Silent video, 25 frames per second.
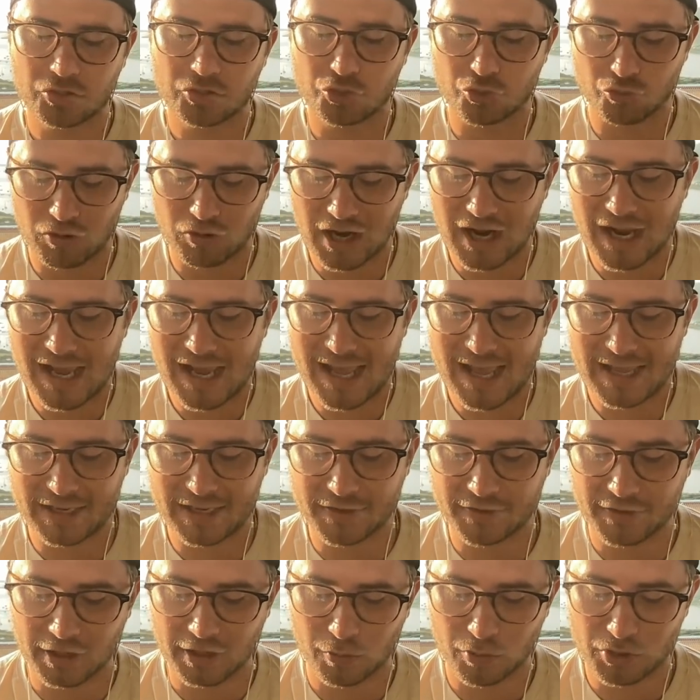Dryad
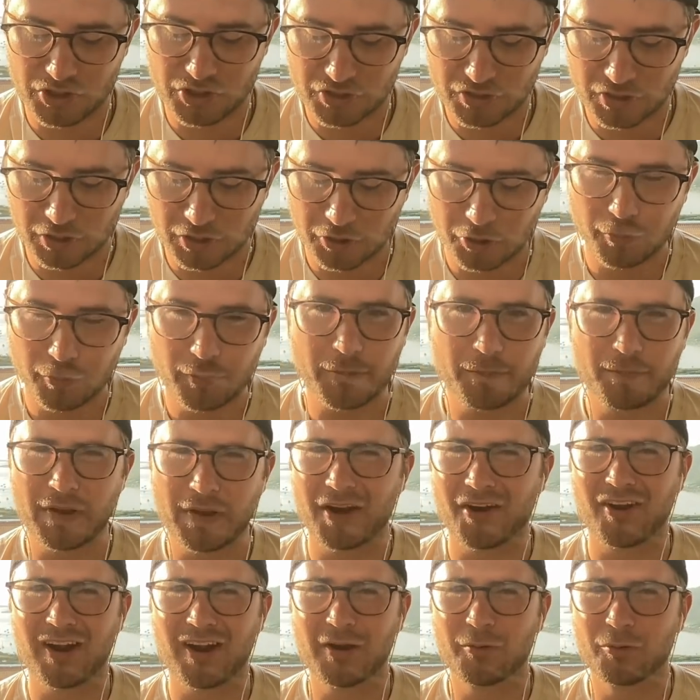in there, which is a little bit better.